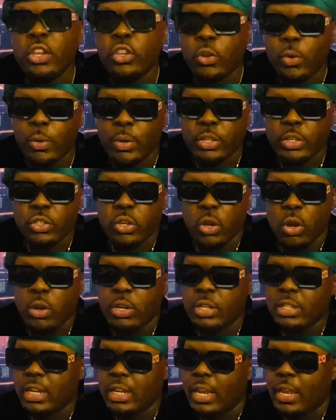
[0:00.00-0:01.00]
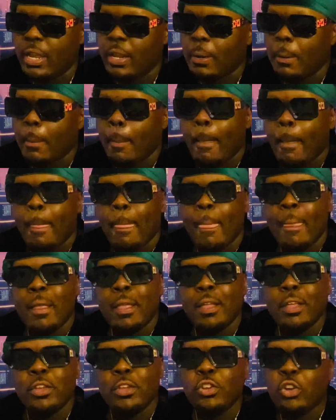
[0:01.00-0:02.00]
you're in charge, and
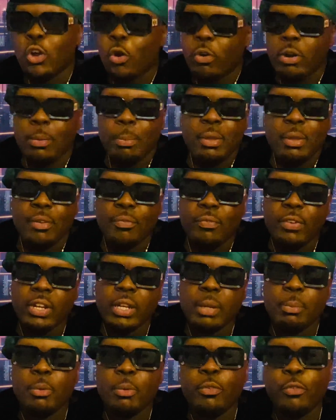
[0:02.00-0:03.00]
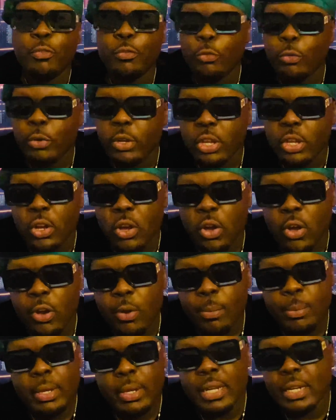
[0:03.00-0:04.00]
you don't want to be a victim of a foodie
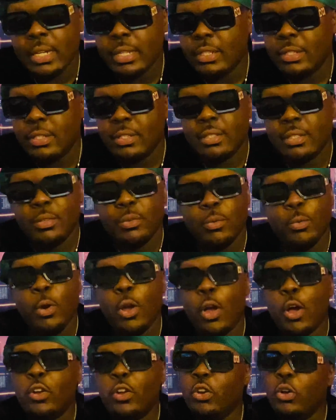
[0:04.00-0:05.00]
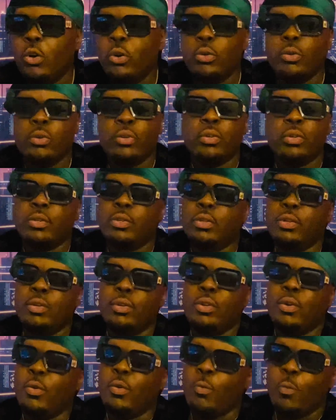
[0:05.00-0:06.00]
call, because we all know
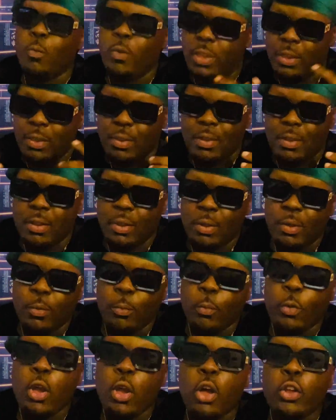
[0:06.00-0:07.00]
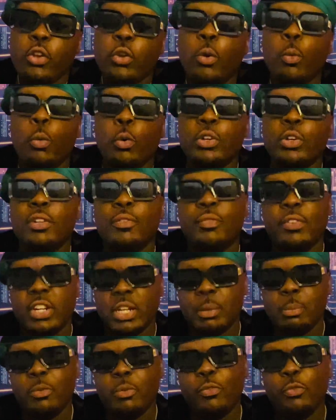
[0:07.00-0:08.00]
who was a
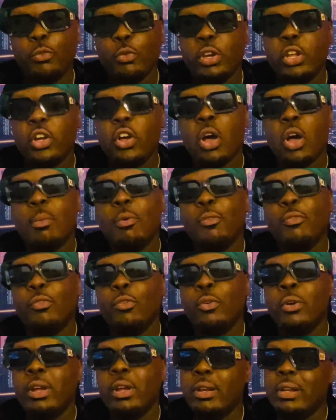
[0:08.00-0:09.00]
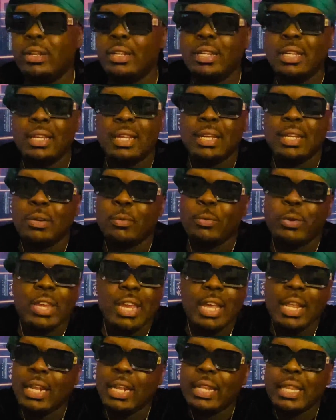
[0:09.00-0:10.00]
victim of a foodie call before, and we
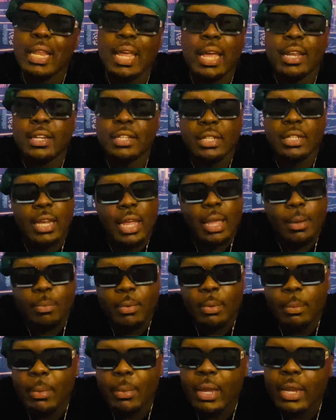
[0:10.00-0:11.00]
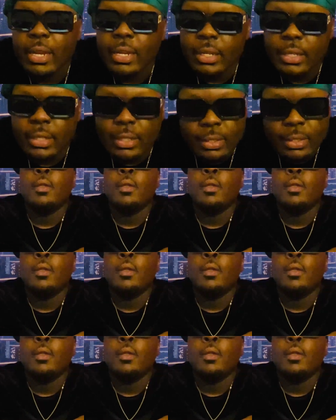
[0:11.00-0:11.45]
can't let that shit happen, man.